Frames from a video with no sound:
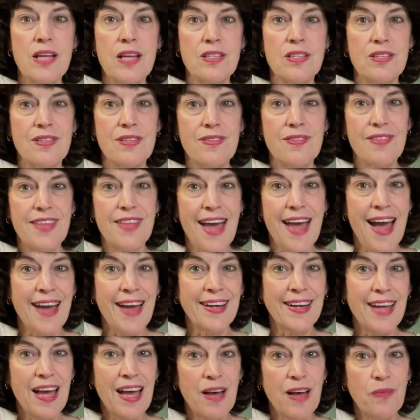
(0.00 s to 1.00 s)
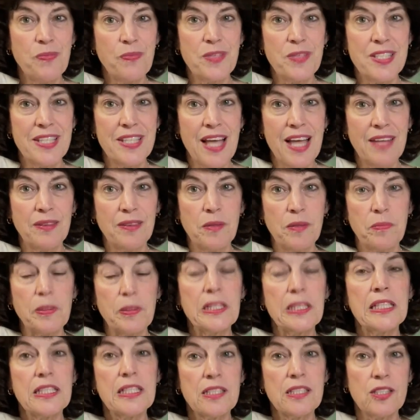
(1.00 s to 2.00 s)
So that helps set the
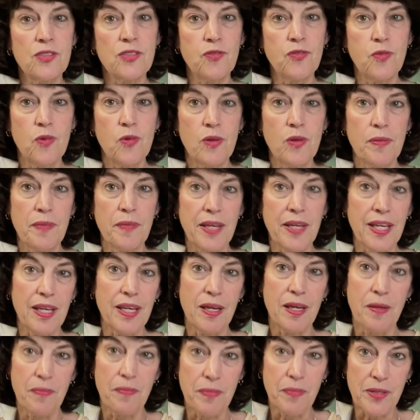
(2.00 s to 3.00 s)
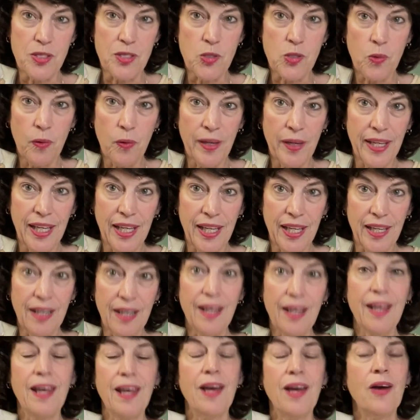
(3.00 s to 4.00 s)
pleats for me in
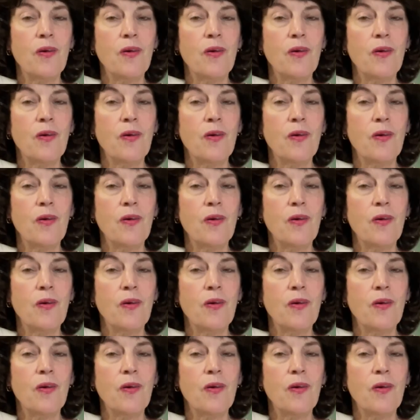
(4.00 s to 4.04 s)
between